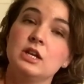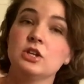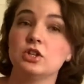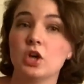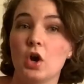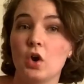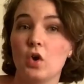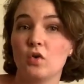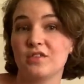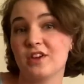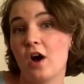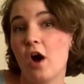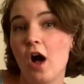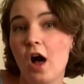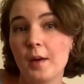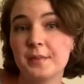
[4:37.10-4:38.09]
you know, the
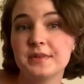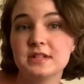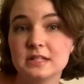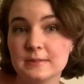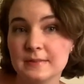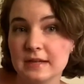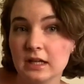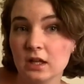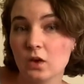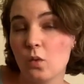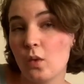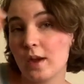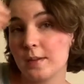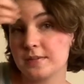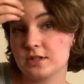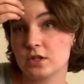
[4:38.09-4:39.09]
almond milk
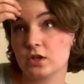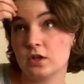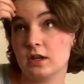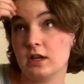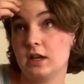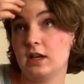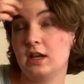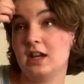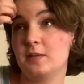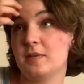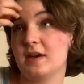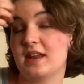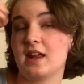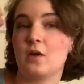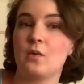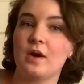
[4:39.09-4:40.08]
whipped cream,
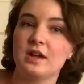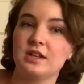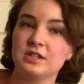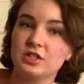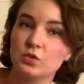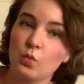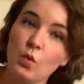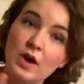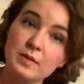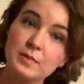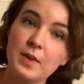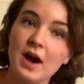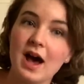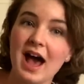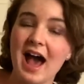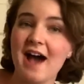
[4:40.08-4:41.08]
and I want
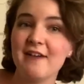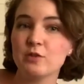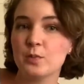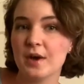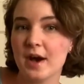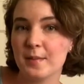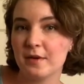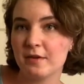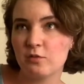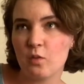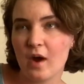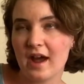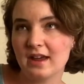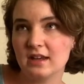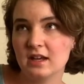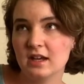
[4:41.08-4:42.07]
half a pump of
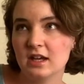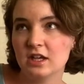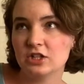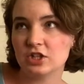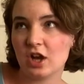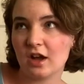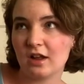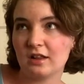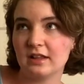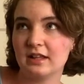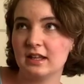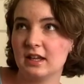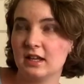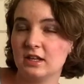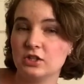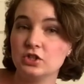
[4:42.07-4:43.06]
white chocolate
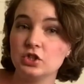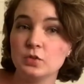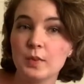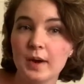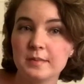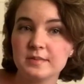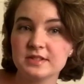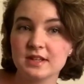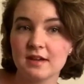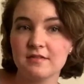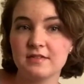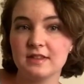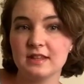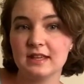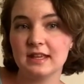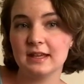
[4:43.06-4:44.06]
and two pumps
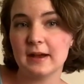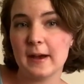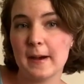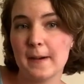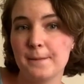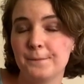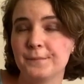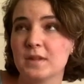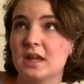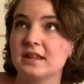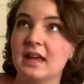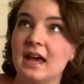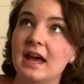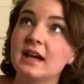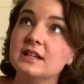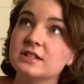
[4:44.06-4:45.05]
of the
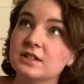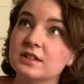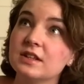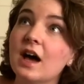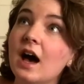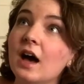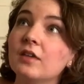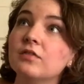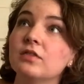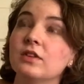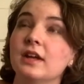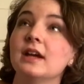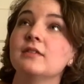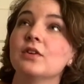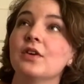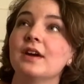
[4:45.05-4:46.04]
hazelnut
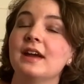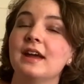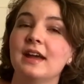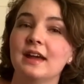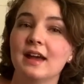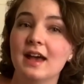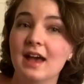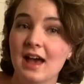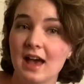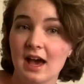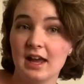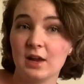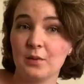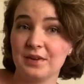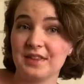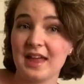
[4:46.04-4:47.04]
flavoring,
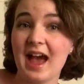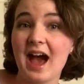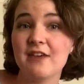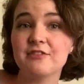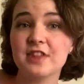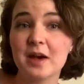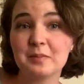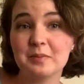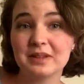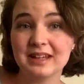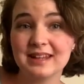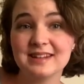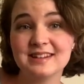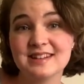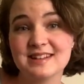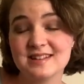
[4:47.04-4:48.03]
and I want half of that
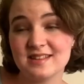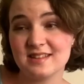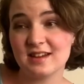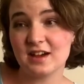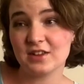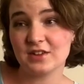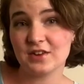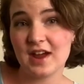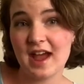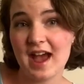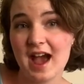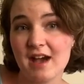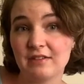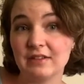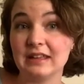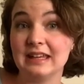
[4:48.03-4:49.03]
blended and the other
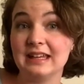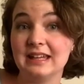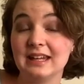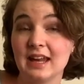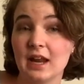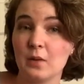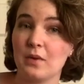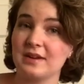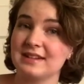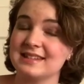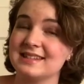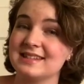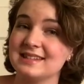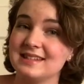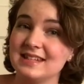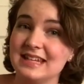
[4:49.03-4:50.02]
half heated. I want it
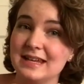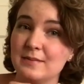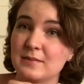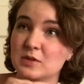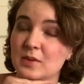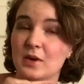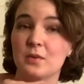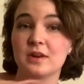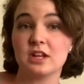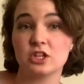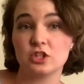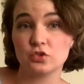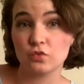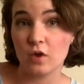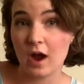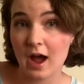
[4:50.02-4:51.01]
steamed, but I want it
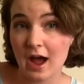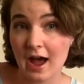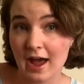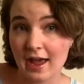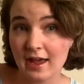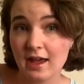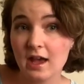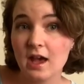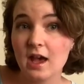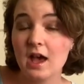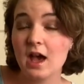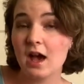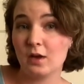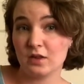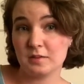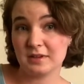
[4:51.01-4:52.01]
dry.
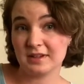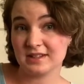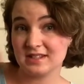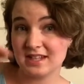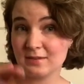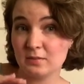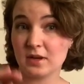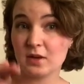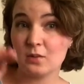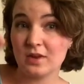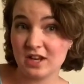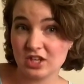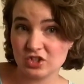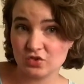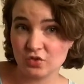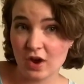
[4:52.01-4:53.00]
Not the milk steamed, but I want
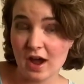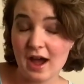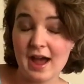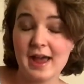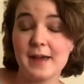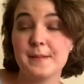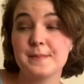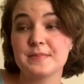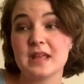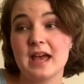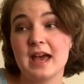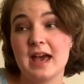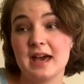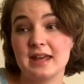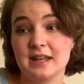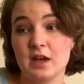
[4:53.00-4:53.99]
it dry.
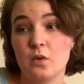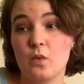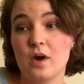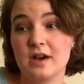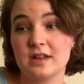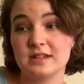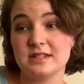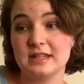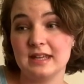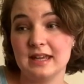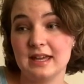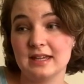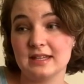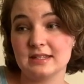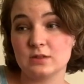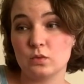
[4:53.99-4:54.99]
And I want
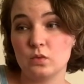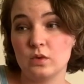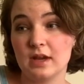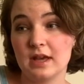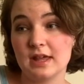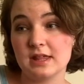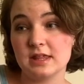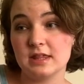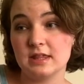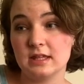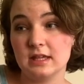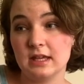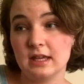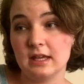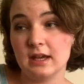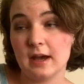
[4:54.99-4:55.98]
it with
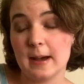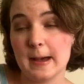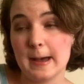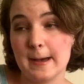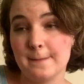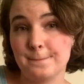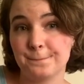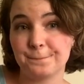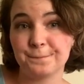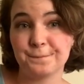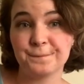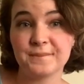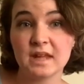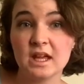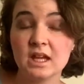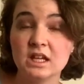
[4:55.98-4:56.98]
the
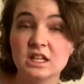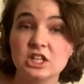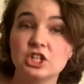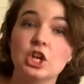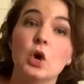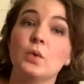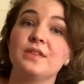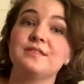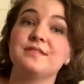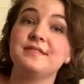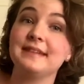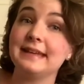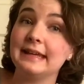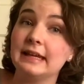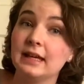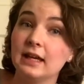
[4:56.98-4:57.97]
you know, the
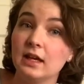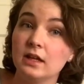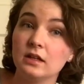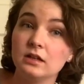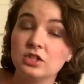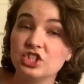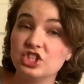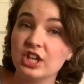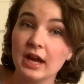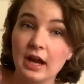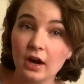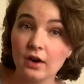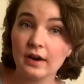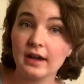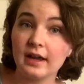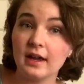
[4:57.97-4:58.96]
vegan
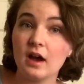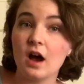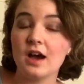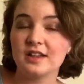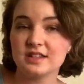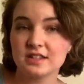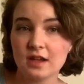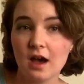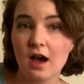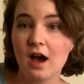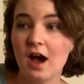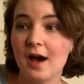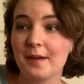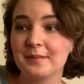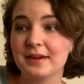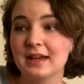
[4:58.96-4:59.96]
cherry on
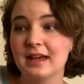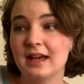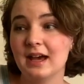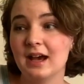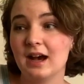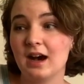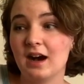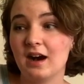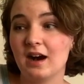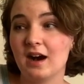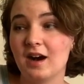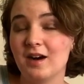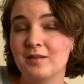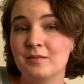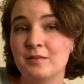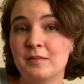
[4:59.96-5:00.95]
top,
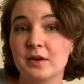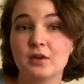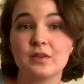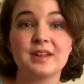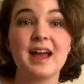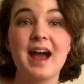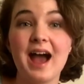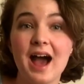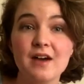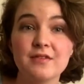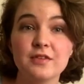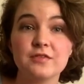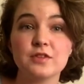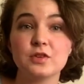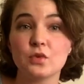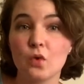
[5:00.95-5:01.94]
but only half
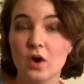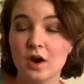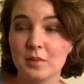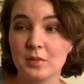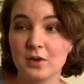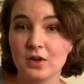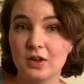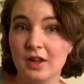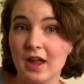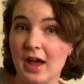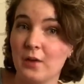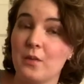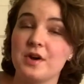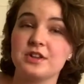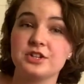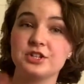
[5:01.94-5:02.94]
of the normal. I
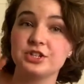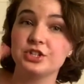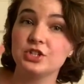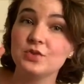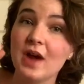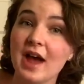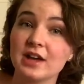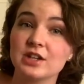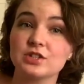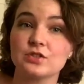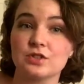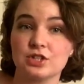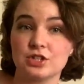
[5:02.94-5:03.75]
want two extra